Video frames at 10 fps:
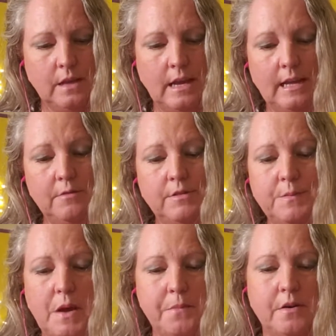And
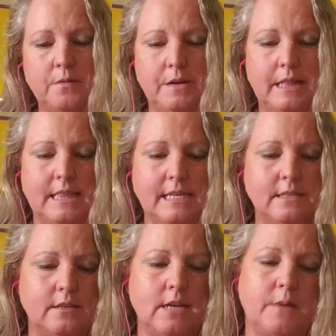remember, when things
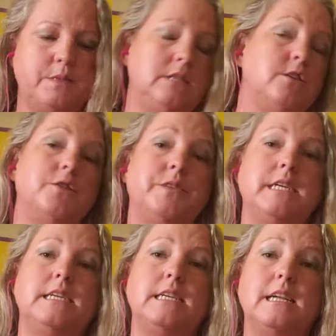are
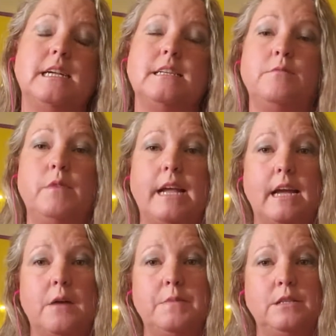topsy-turvy, we
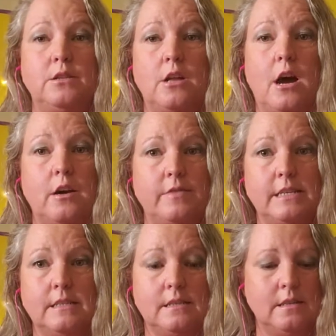come into the
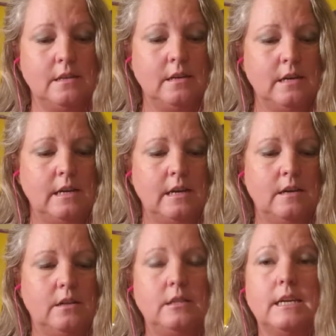harvest,
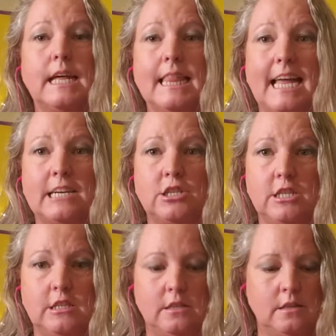in the
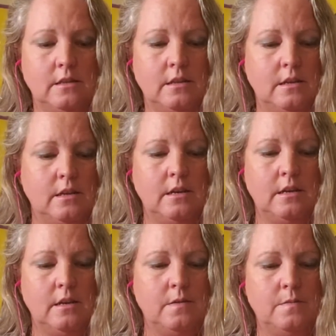collection,
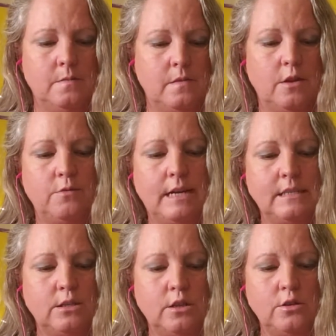the
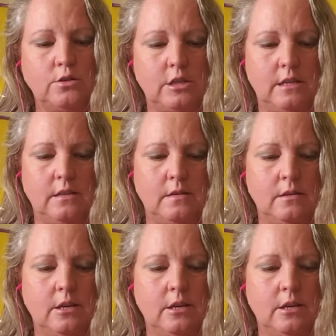resolution, the